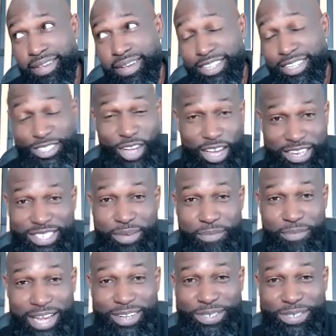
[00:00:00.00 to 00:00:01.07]
You're talking to
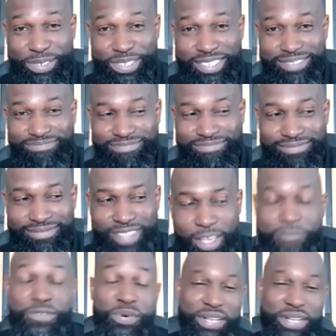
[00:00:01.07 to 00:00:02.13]
somebody who's
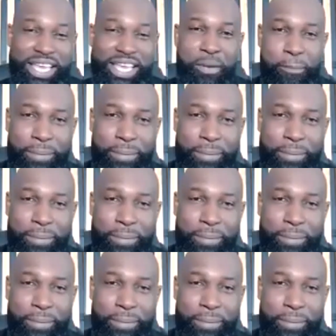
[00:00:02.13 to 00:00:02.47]
fueling up